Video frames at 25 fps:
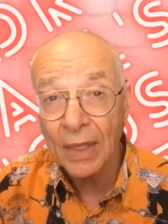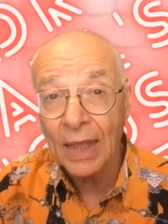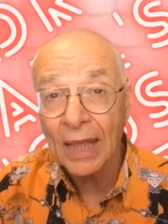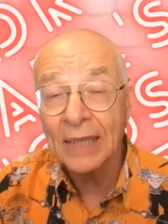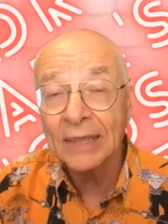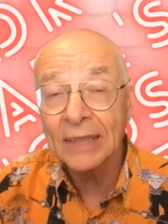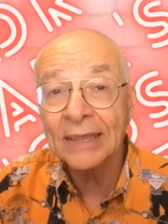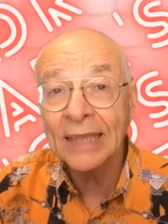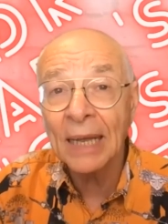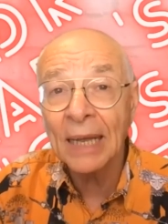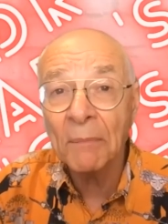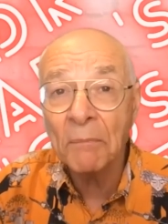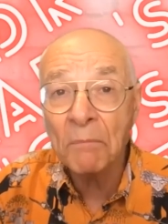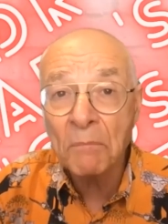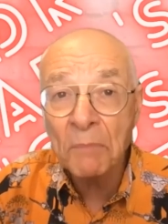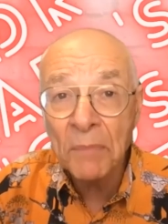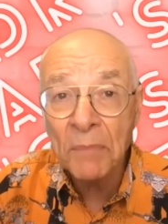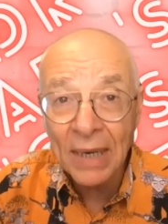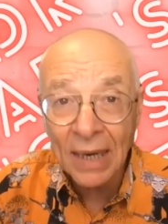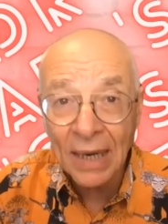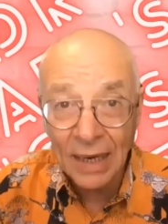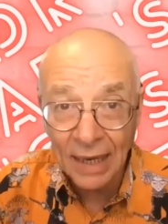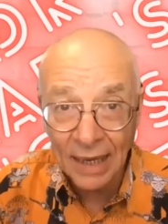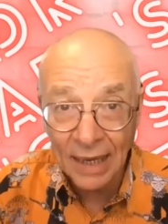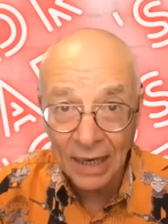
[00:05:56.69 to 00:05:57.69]
It's that
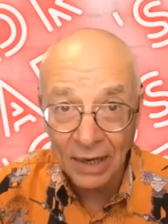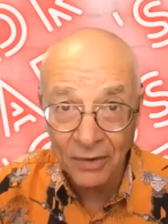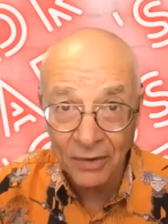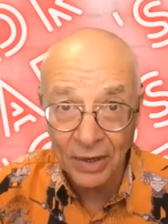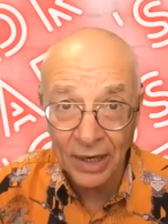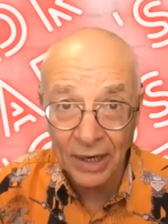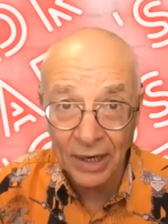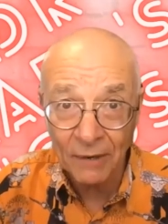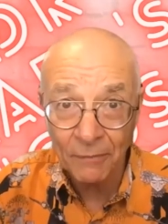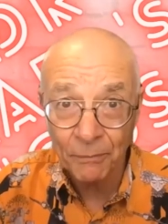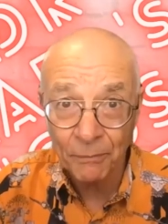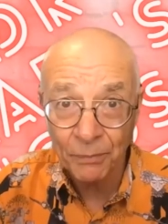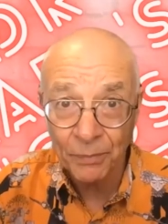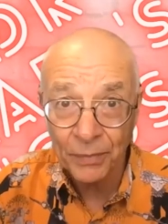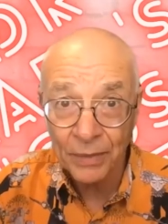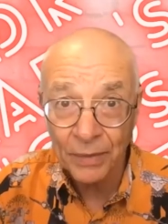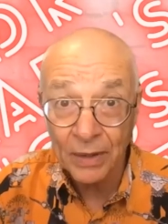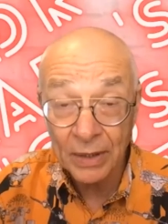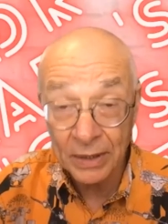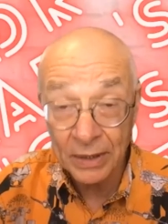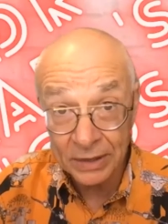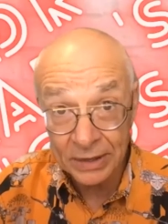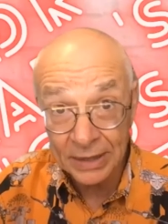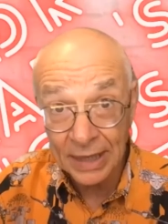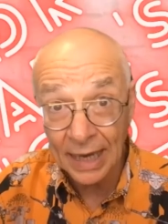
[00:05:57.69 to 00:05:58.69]
middle area
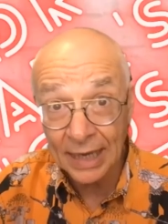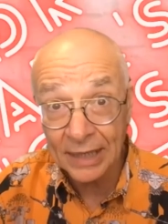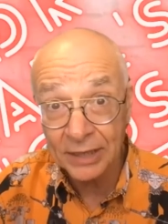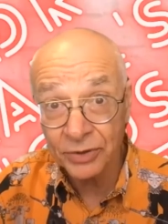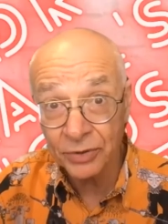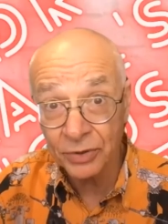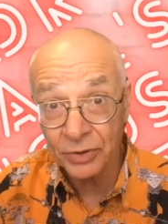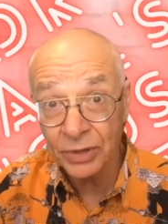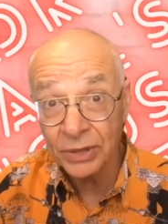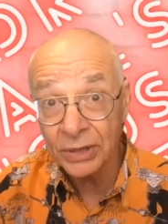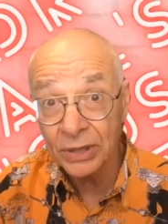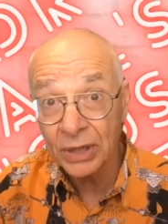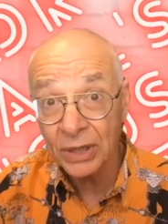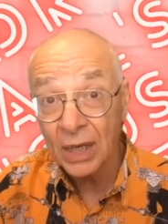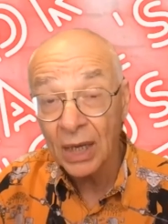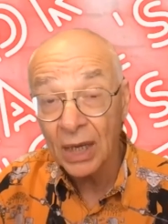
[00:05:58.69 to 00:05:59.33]
that's dangerous.